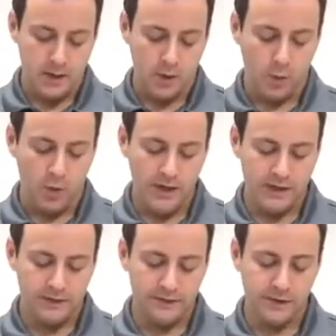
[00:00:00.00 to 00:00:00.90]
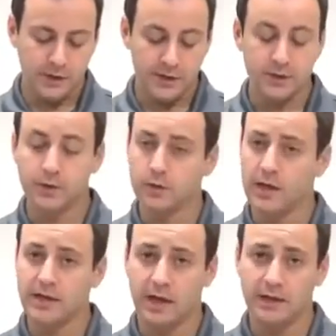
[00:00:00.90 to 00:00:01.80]
One nice feature I do
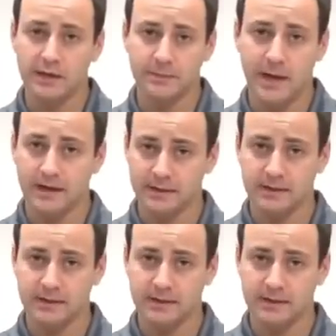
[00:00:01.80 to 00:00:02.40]
like on these mags,